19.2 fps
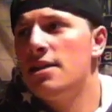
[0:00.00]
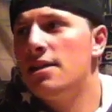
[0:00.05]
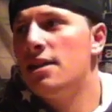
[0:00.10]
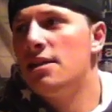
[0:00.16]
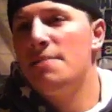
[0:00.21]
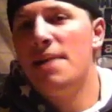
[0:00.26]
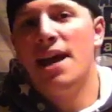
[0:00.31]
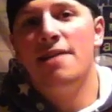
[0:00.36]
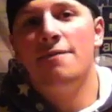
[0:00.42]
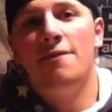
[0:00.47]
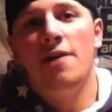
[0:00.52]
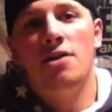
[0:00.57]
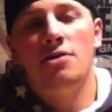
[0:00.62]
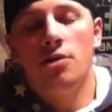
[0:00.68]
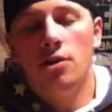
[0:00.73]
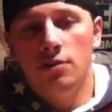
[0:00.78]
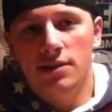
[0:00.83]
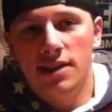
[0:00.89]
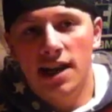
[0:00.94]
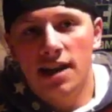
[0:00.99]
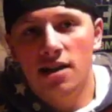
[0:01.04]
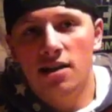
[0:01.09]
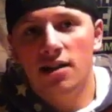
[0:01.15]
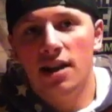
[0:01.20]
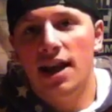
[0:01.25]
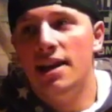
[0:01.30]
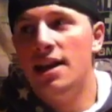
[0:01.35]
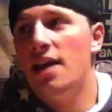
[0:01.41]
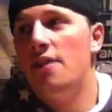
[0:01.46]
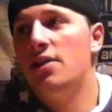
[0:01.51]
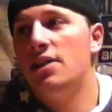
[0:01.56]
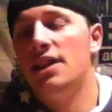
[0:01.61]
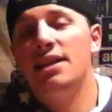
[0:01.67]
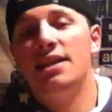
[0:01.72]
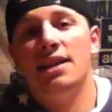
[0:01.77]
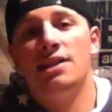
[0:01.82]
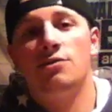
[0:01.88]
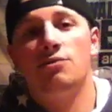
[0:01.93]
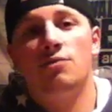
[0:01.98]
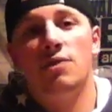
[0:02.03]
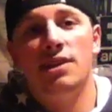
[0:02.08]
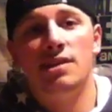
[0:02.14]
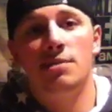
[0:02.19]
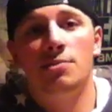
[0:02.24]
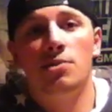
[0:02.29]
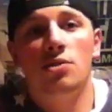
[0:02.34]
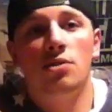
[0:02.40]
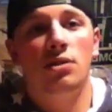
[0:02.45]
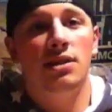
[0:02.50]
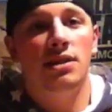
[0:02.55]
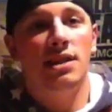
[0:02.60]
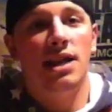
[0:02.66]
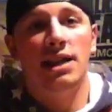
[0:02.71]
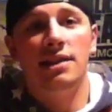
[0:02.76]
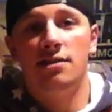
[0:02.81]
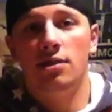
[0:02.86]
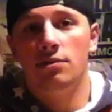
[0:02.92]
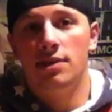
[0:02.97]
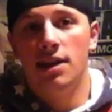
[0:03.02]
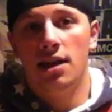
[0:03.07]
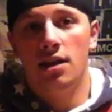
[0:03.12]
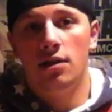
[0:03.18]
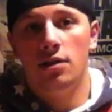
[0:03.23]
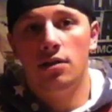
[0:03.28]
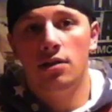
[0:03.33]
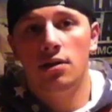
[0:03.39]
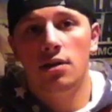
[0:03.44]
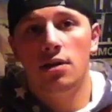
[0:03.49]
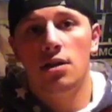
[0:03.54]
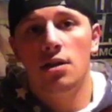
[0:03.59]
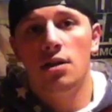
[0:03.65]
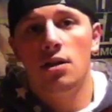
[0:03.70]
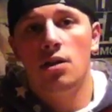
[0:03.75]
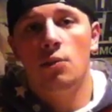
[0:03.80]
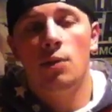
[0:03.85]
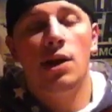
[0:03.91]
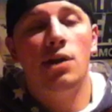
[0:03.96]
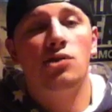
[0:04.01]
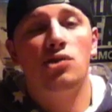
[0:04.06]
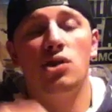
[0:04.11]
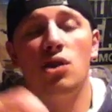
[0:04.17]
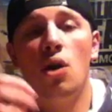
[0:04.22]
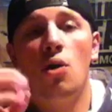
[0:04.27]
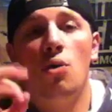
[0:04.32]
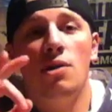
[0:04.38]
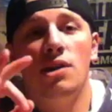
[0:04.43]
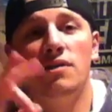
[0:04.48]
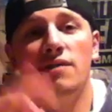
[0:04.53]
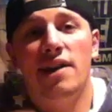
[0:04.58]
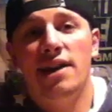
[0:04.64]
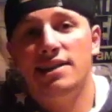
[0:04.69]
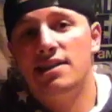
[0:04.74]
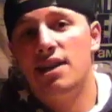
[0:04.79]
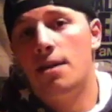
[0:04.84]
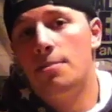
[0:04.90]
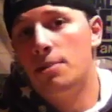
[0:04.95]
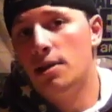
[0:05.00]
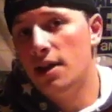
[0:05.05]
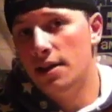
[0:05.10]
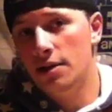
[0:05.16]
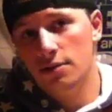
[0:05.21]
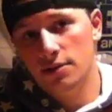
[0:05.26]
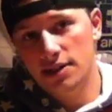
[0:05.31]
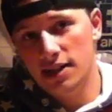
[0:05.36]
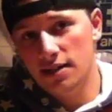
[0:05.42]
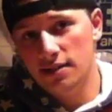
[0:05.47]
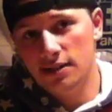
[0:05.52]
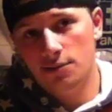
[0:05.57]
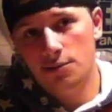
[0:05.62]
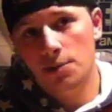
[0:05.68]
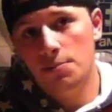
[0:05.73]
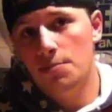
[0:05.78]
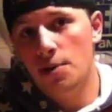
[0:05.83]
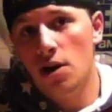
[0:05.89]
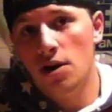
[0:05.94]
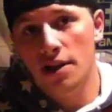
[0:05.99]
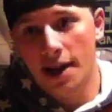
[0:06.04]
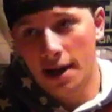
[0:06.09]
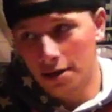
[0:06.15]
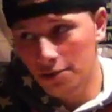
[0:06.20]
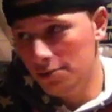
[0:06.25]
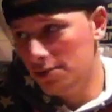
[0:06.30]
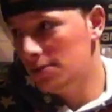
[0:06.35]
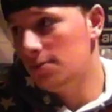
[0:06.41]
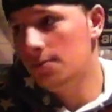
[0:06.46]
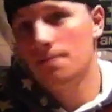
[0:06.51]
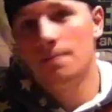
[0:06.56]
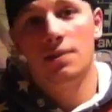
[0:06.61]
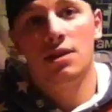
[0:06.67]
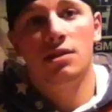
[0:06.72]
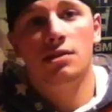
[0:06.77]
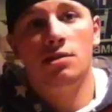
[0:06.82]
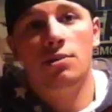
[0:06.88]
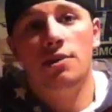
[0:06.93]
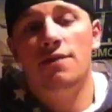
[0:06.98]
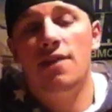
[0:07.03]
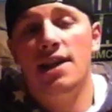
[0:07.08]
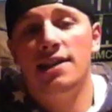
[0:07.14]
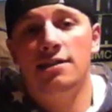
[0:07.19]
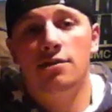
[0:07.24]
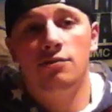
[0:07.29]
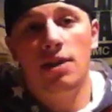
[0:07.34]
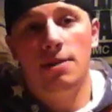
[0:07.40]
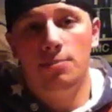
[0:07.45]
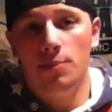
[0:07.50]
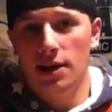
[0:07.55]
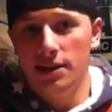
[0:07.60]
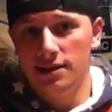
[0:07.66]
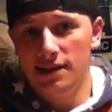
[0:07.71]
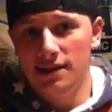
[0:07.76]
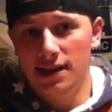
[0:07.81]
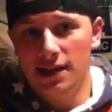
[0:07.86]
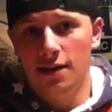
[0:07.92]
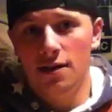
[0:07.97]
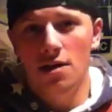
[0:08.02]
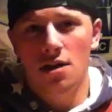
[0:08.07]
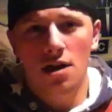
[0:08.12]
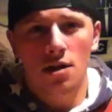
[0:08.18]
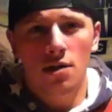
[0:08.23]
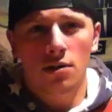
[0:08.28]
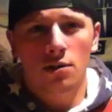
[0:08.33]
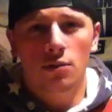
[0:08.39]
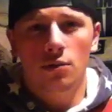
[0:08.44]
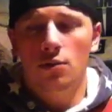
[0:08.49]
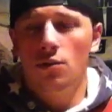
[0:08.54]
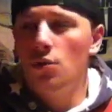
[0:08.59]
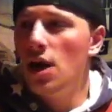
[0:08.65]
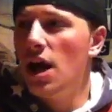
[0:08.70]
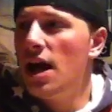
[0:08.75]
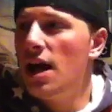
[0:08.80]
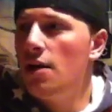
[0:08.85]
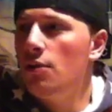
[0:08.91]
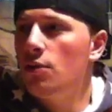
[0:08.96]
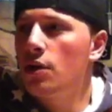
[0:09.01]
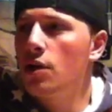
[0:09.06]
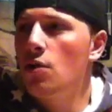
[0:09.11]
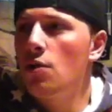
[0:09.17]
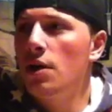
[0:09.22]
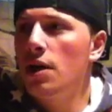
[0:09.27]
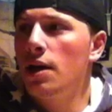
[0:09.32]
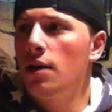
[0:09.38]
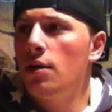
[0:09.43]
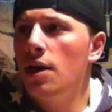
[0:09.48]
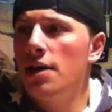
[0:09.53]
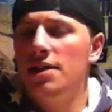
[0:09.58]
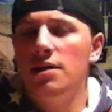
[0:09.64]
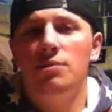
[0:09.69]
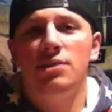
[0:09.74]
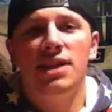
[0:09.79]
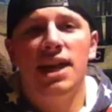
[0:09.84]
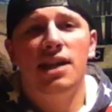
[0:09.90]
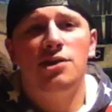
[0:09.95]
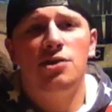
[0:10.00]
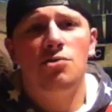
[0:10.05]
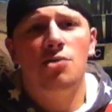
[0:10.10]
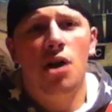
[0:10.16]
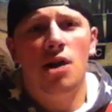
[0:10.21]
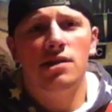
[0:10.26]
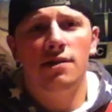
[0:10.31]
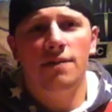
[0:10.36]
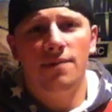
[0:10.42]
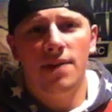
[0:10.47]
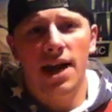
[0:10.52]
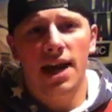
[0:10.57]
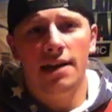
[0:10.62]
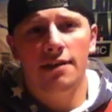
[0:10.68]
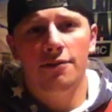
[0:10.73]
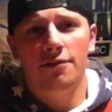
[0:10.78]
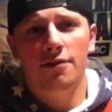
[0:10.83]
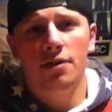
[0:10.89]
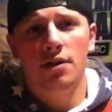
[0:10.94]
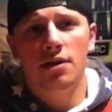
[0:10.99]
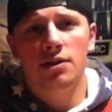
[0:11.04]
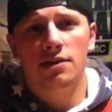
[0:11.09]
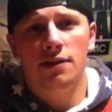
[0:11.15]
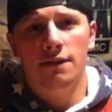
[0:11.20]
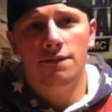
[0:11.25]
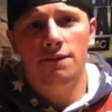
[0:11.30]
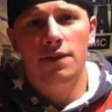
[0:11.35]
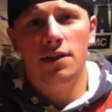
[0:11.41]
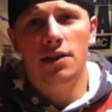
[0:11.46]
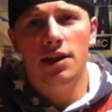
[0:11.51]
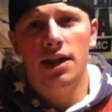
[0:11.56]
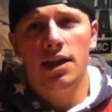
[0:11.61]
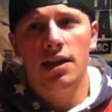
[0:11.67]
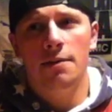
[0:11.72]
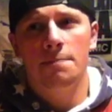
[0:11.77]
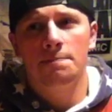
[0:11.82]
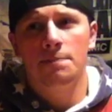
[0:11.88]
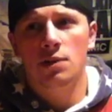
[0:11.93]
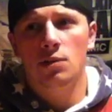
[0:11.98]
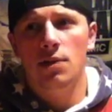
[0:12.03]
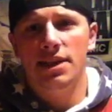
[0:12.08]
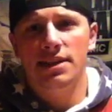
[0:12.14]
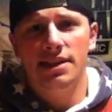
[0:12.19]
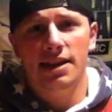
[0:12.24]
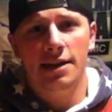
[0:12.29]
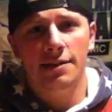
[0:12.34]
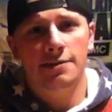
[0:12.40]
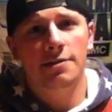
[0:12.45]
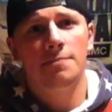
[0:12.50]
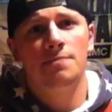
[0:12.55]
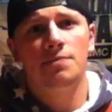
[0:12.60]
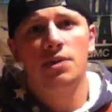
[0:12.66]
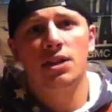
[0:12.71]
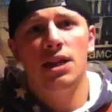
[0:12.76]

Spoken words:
The man found a hotel and everything that's reasonable, nice hotel. We usually always find top-of-the-line hotels. We ball out. So he finds great prices. Like, I think we're taking 2 cars of 5 to Philly, to YCS.